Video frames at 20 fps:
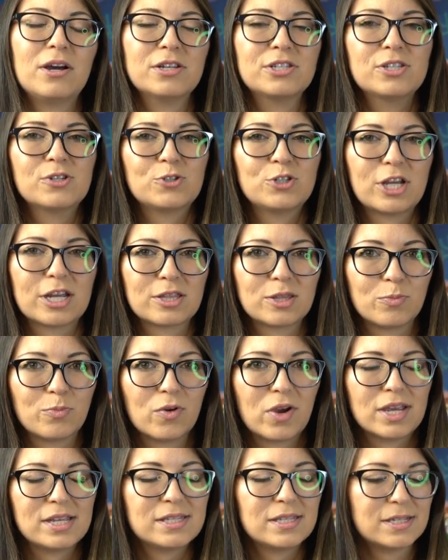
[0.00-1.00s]
Also check the
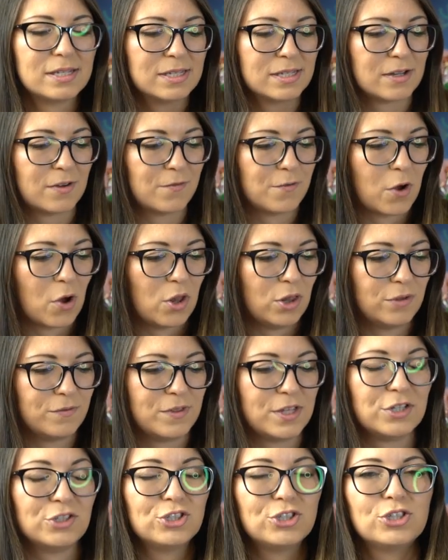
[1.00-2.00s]
prices of all of
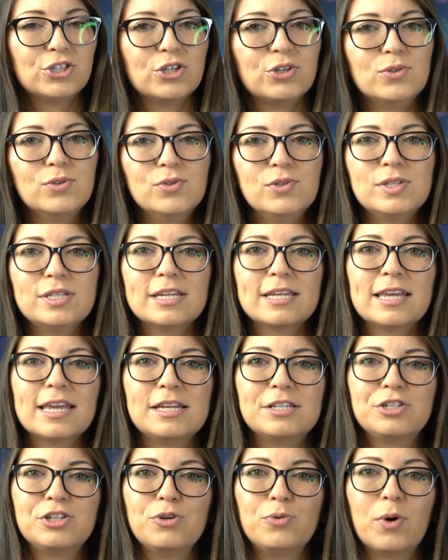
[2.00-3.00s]
these shoes in
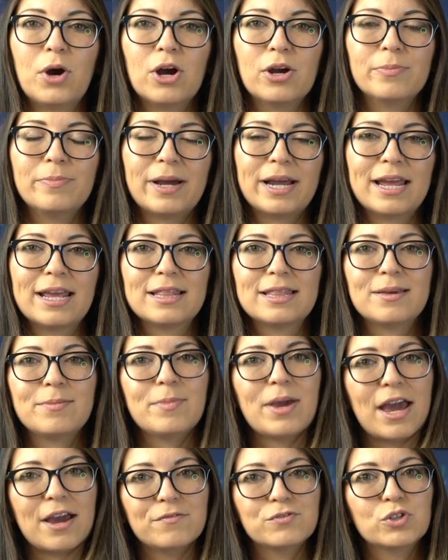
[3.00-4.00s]
case you are buying them
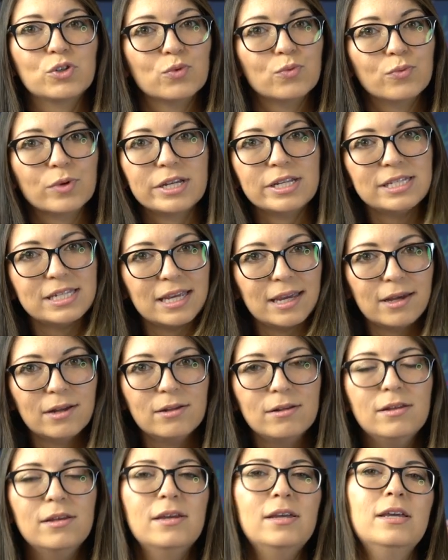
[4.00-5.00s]
after
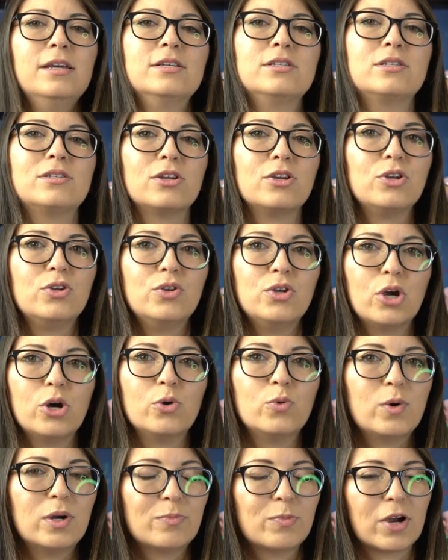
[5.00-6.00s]
retail, so you know
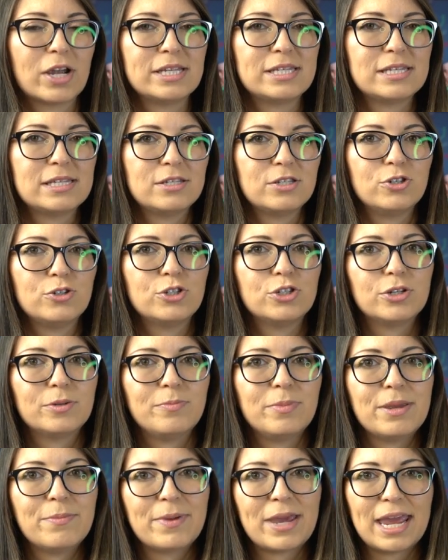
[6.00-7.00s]
what prices you should
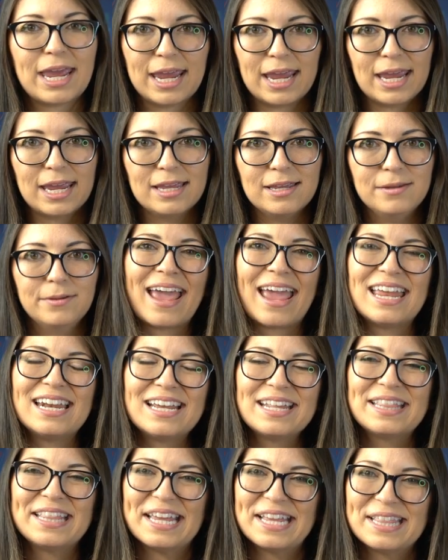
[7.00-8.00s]
be paying. And
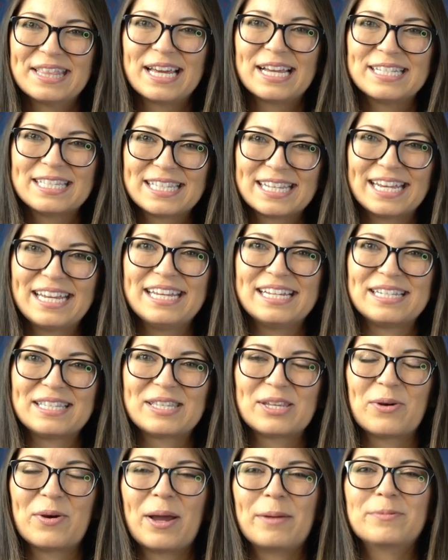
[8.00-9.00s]
I think that's it,
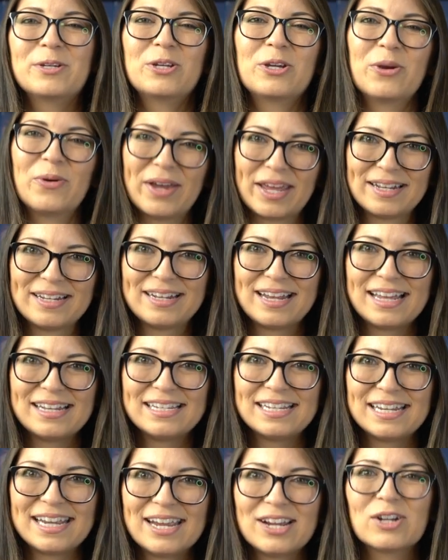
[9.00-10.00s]
so I'm gonna go ahead and
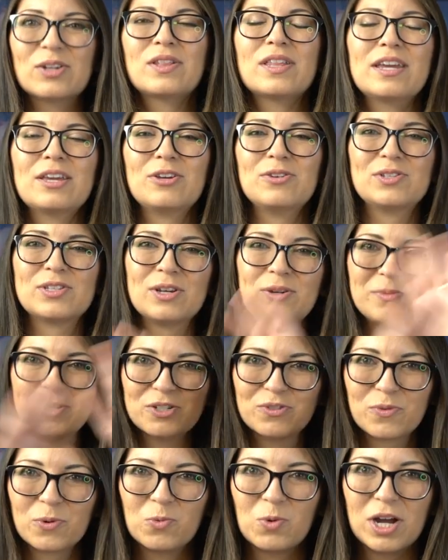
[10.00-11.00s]
end it here. Thank you so
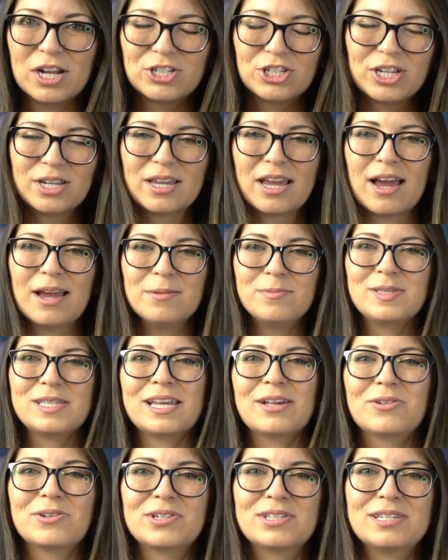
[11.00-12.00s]
much for watching. I'm
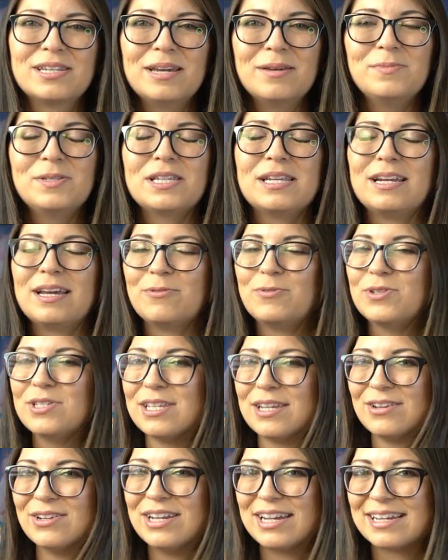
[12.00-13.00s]
Sailor Snubs, and I will
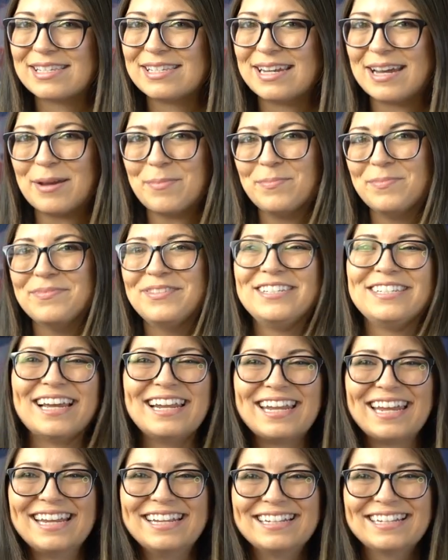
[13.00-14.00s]
see you next time.
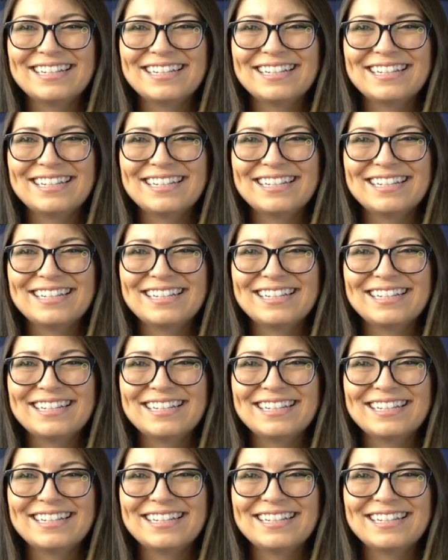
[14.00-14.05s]
Jane!